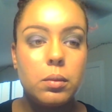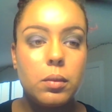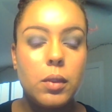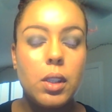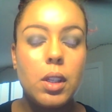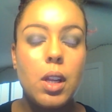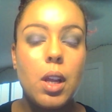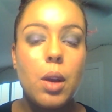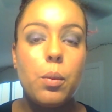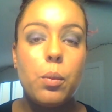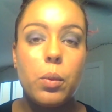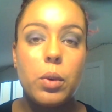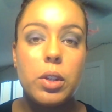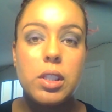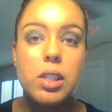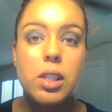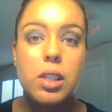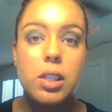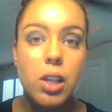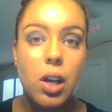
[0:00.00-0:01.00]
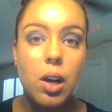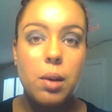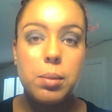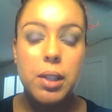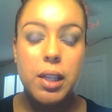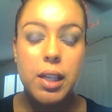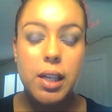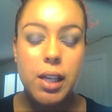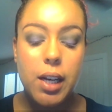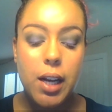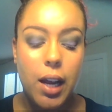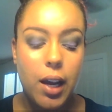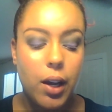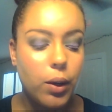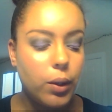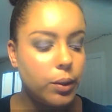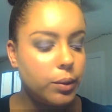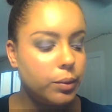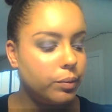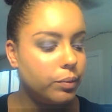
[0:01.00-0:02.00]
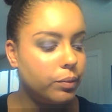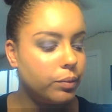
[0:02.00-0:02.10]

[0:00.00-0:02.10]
And once it's all blended out,